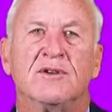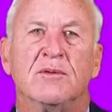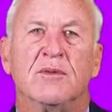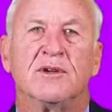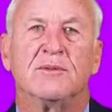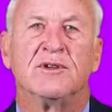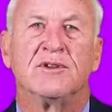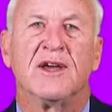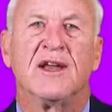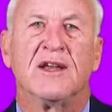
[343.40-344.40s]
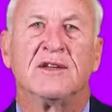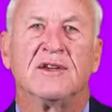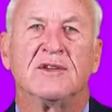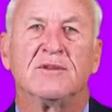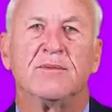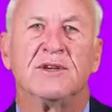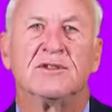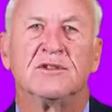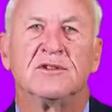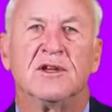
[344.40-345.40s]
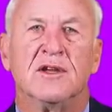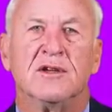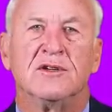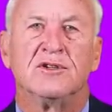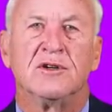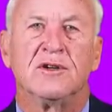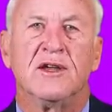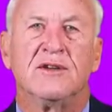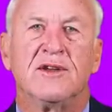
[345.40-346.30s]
multiple stylized transformations to showcase how